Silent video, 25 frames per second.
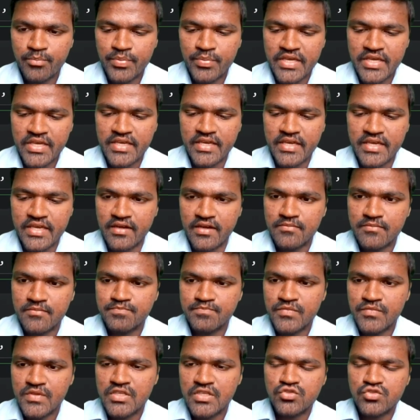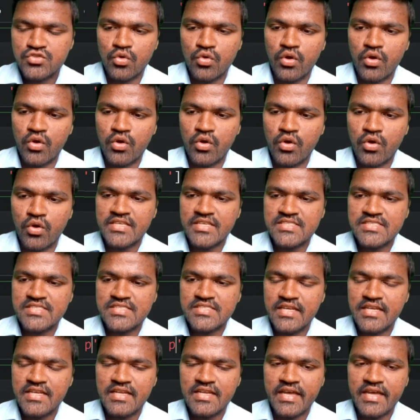P here. So I am
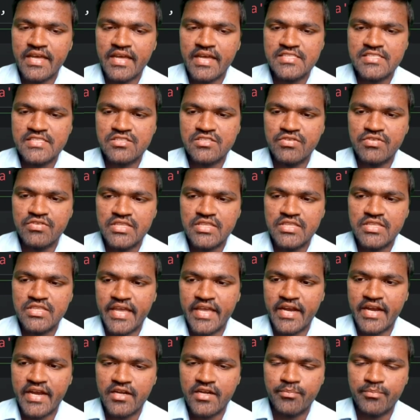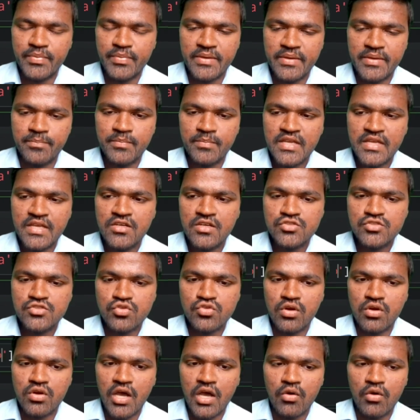considering a list with A and P.
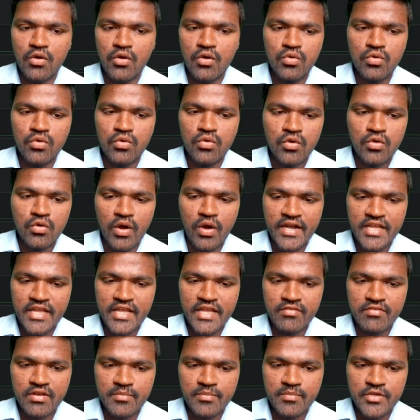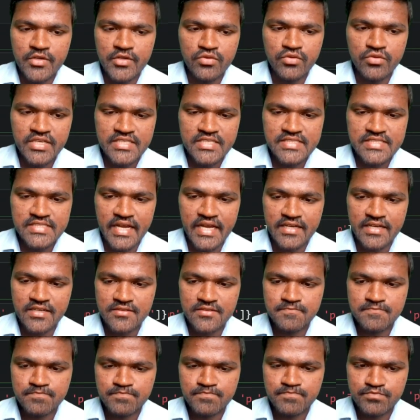So now what I will be doing is that
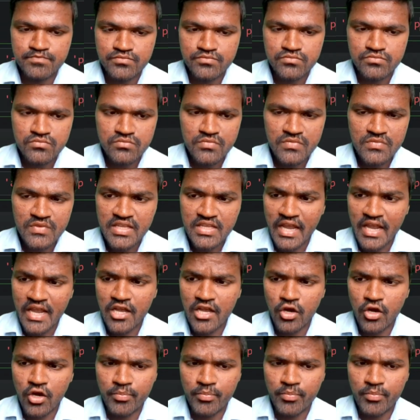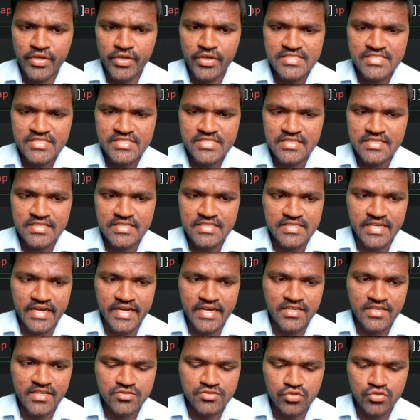I hope you can see this,
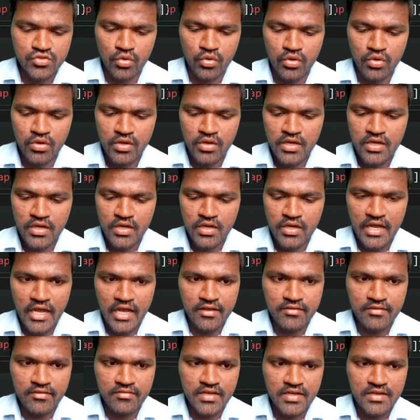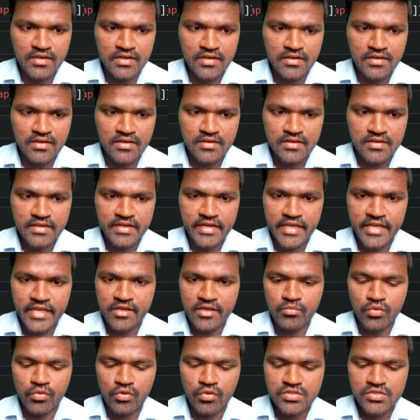right? So I will
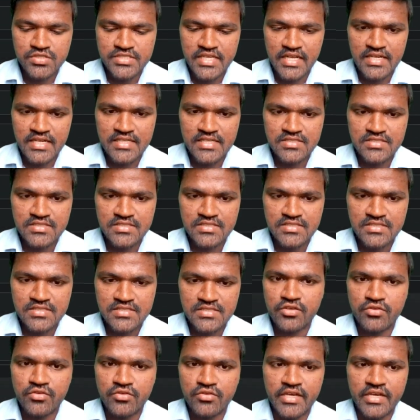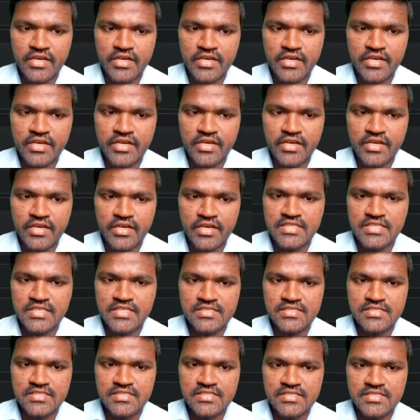take more cells so that you can able to see
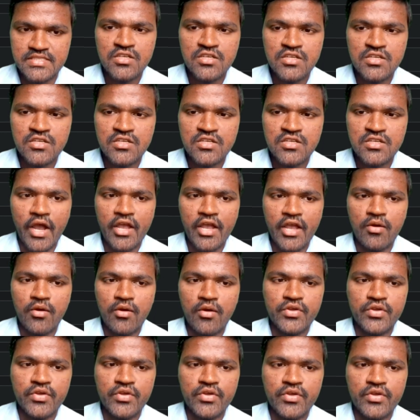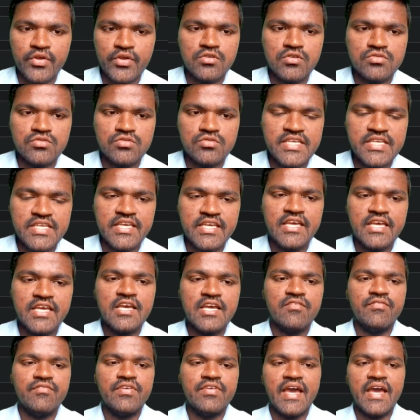this. So I hope you can able to see
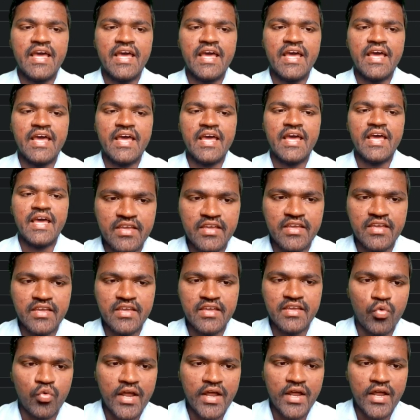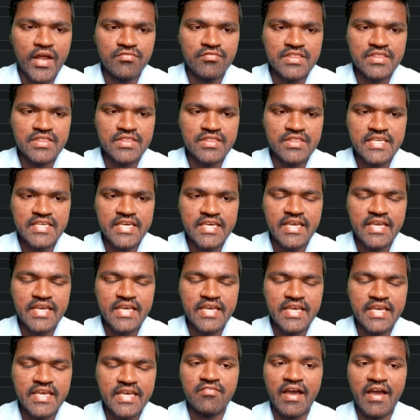we are having one with key
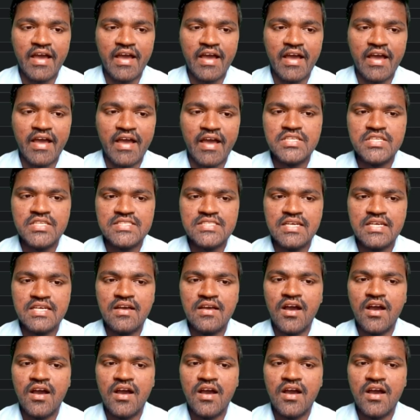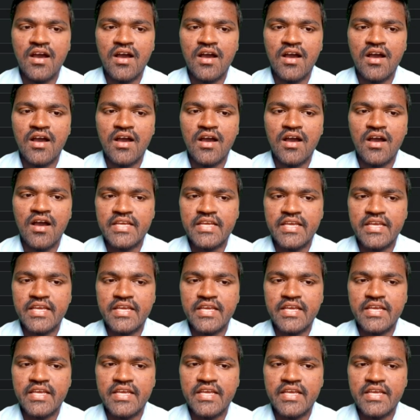and value is alphabet
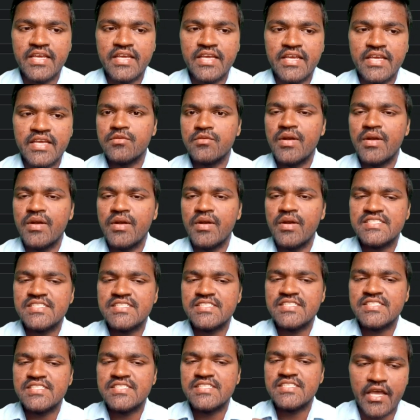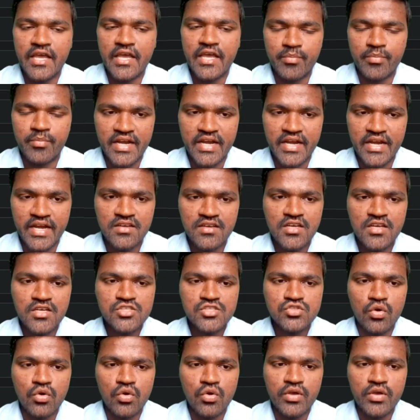A, which is nothing but string type, right?
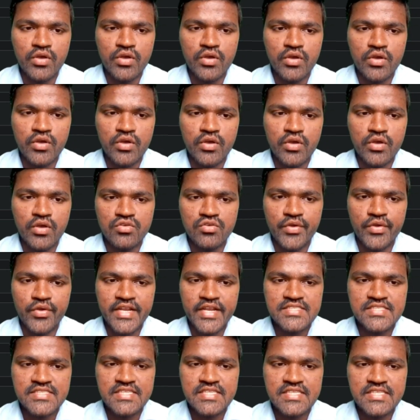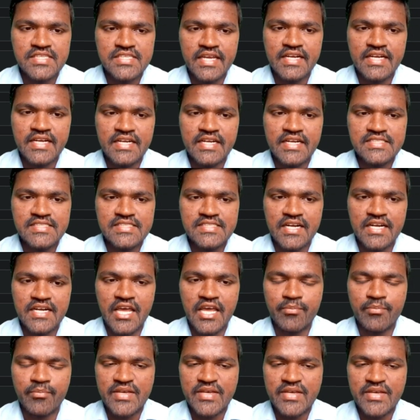So here also you can see integer
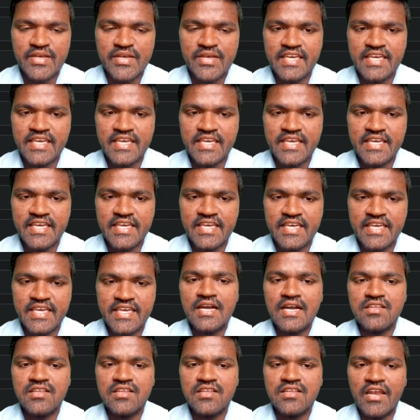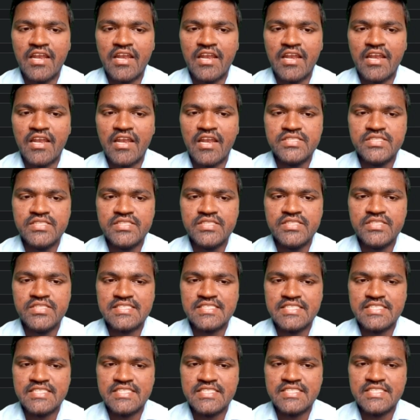type as a key and the value is
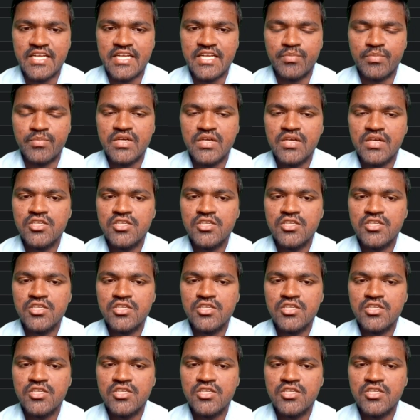string type.